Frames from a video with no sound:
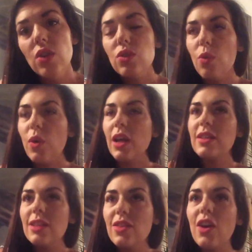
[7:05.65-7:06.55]
So when I
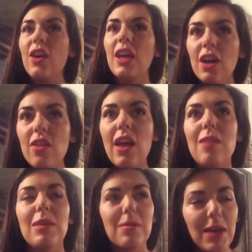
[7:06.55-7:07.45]
sit there and I hear that,
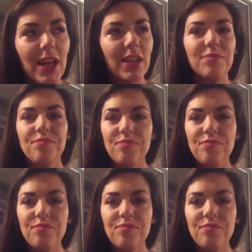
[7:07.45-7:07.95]
I'm like, man,